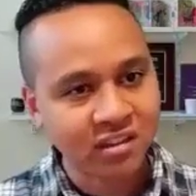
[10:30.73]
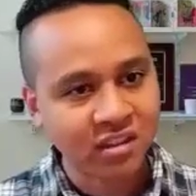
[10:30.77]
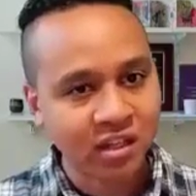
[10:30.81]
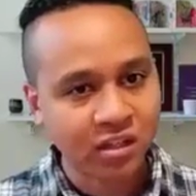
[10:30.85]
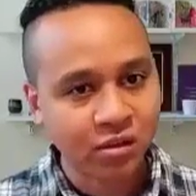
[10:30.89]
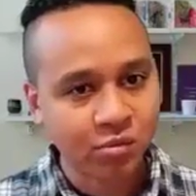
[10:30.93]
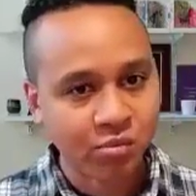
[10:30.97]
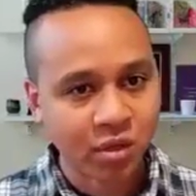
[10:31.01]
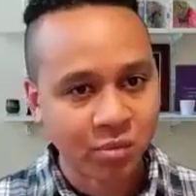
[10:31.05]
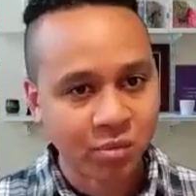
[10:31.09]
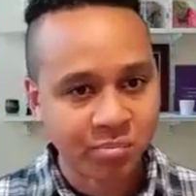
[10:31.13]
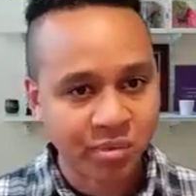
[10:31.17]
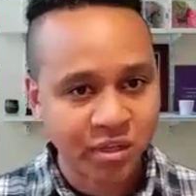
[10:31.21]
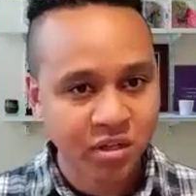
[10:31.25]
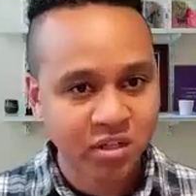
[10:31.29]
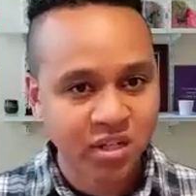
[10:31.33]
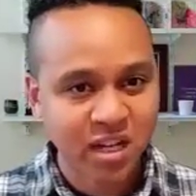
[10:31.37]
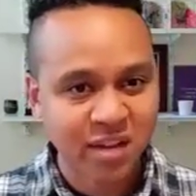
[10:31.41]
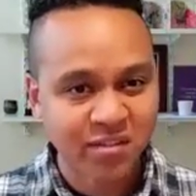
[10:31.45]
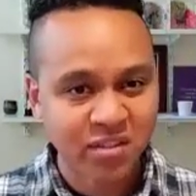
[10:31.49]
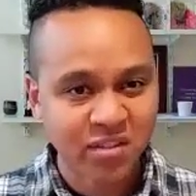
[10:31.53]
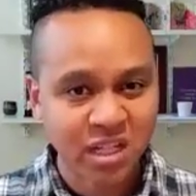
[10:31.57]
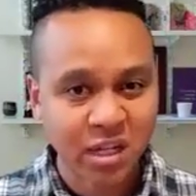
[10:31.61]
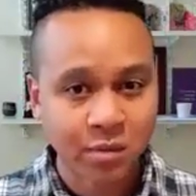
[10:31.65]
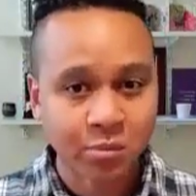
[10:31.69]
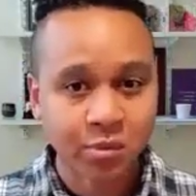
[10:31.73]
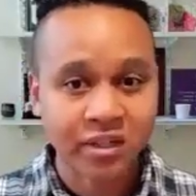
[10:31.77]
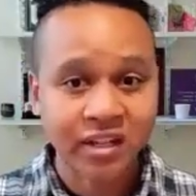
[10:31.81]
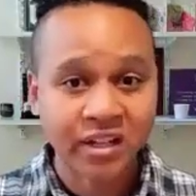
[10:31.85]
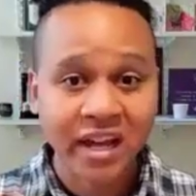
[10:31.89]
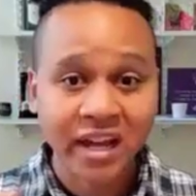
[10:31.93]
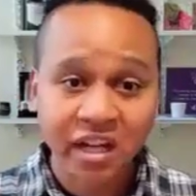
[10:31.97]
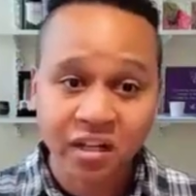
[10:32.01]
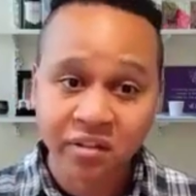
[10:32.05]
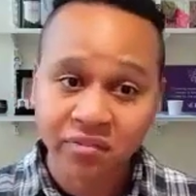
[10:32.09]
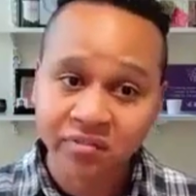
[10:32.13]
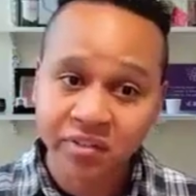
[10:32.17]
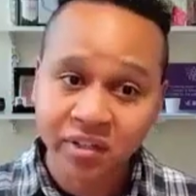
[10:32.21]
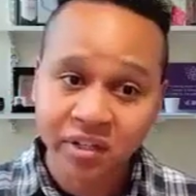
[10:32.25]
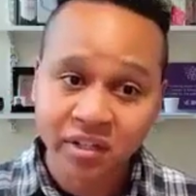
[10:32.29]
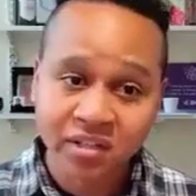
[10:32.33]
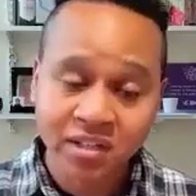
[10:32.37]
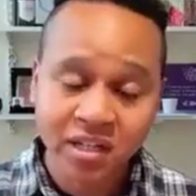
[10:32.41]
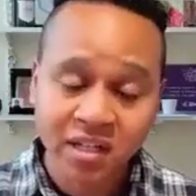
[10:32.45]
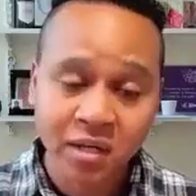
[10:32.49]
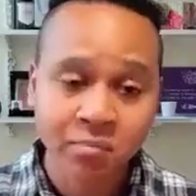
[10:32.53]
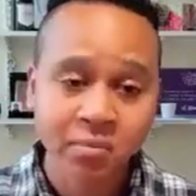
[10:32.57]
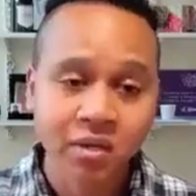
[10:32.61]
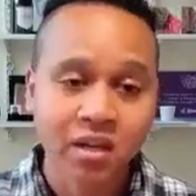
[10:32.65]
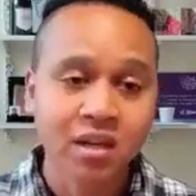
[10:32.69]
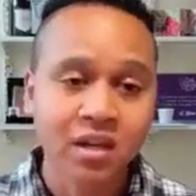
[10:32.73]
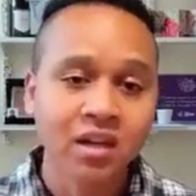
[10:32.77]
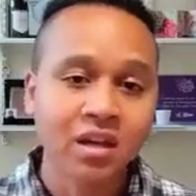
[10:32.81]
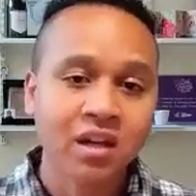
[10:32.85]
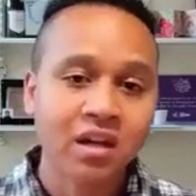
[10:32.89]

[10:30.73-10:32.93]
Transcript: they appear to have a double negative phenotype,